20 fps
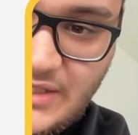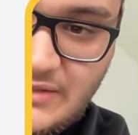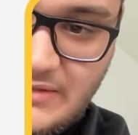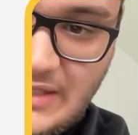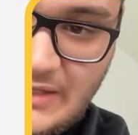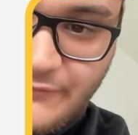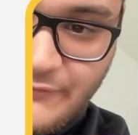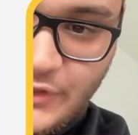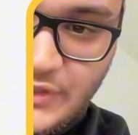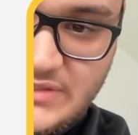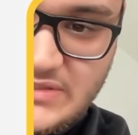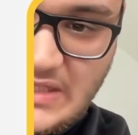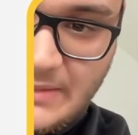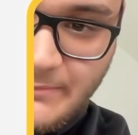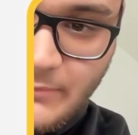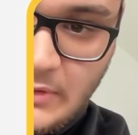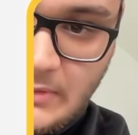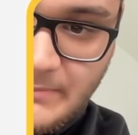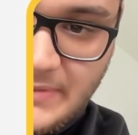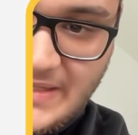like for
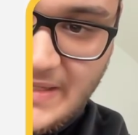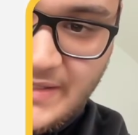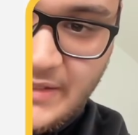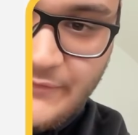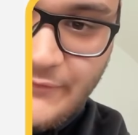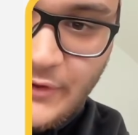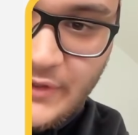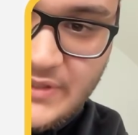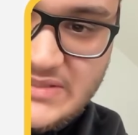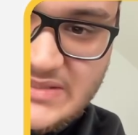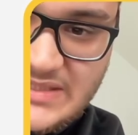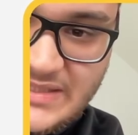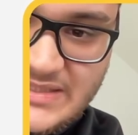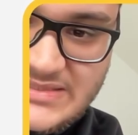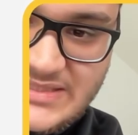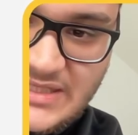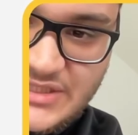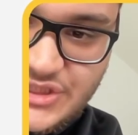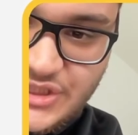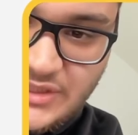example, planning for a study
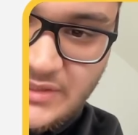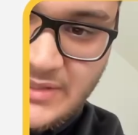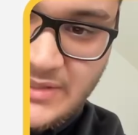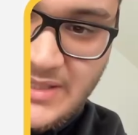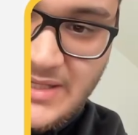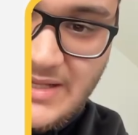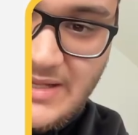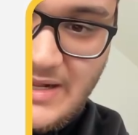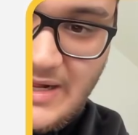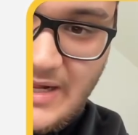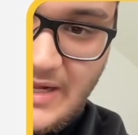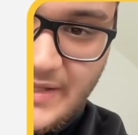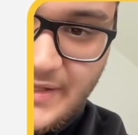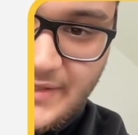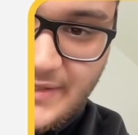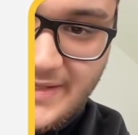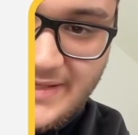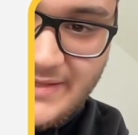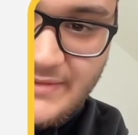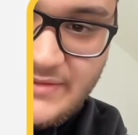session, I
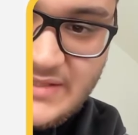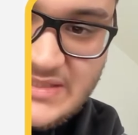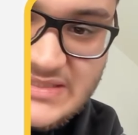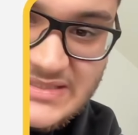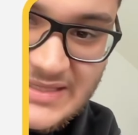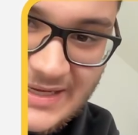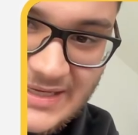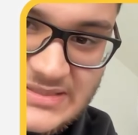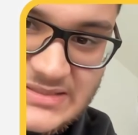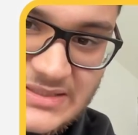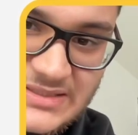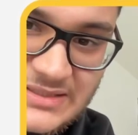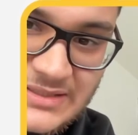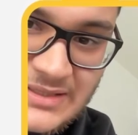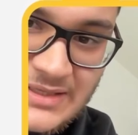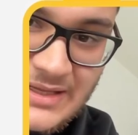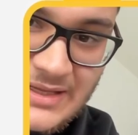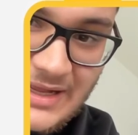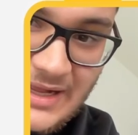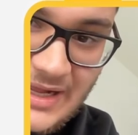create this task
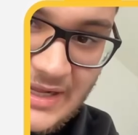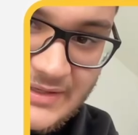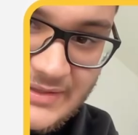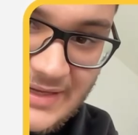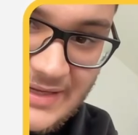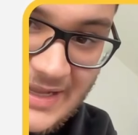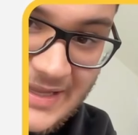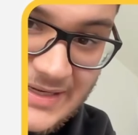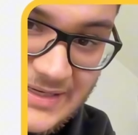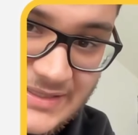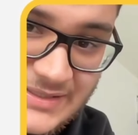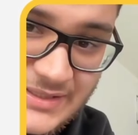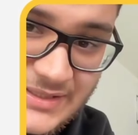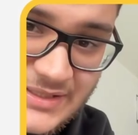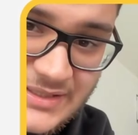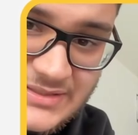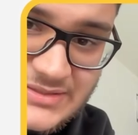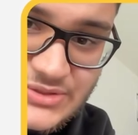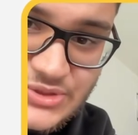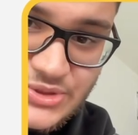and I link
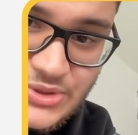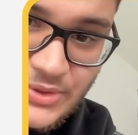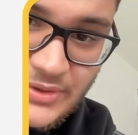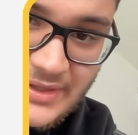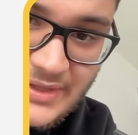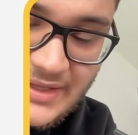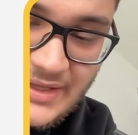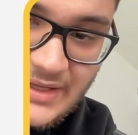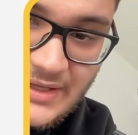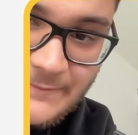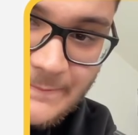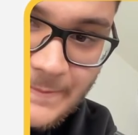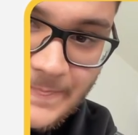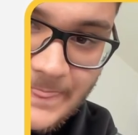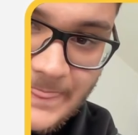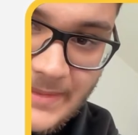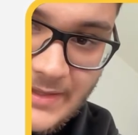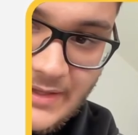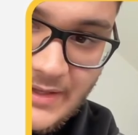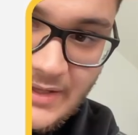it to the
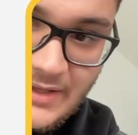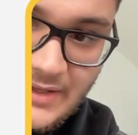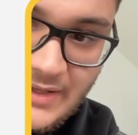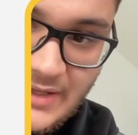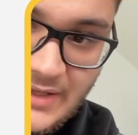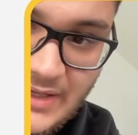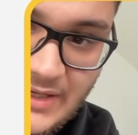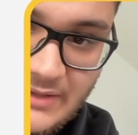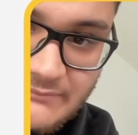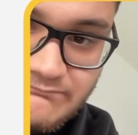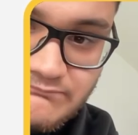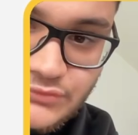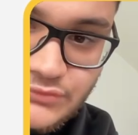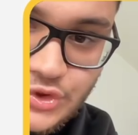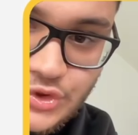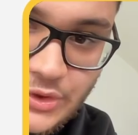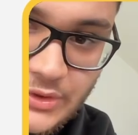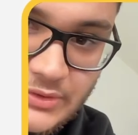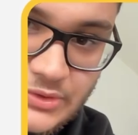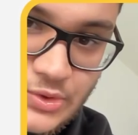
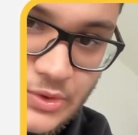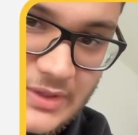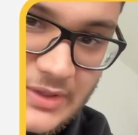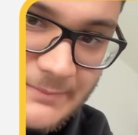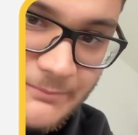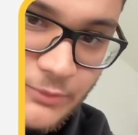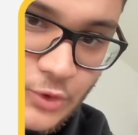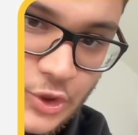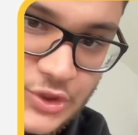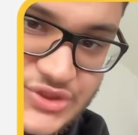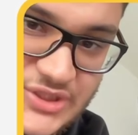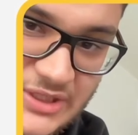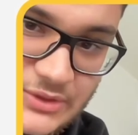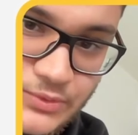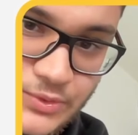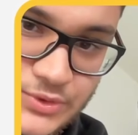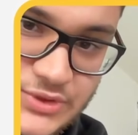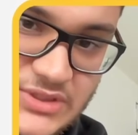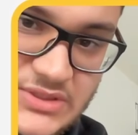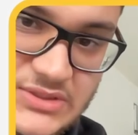to the project
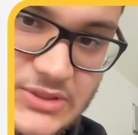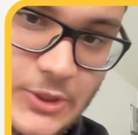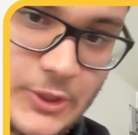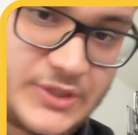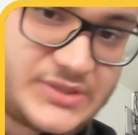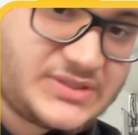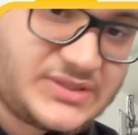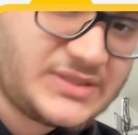which is hosting